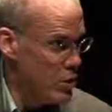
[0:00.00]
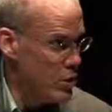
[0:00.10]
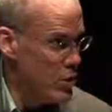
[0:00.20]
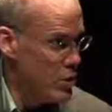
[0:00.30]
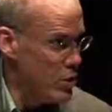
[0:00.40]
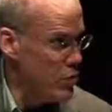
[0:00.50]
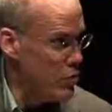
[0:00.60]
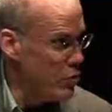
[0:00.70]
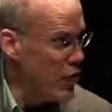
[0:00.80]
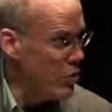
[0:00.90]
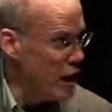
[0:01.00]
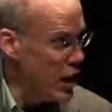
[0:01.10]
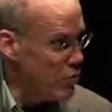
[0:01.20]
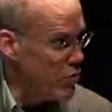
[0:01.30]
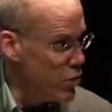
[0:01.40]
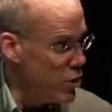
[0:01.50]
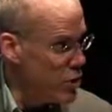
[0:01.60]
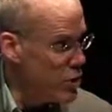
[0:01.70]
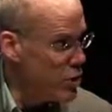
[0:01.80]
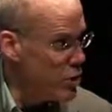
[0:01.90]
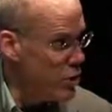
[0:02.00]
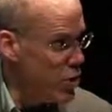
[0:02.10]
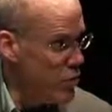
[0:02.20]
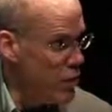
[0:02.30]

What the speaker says: as Noah found, out of luck. Well,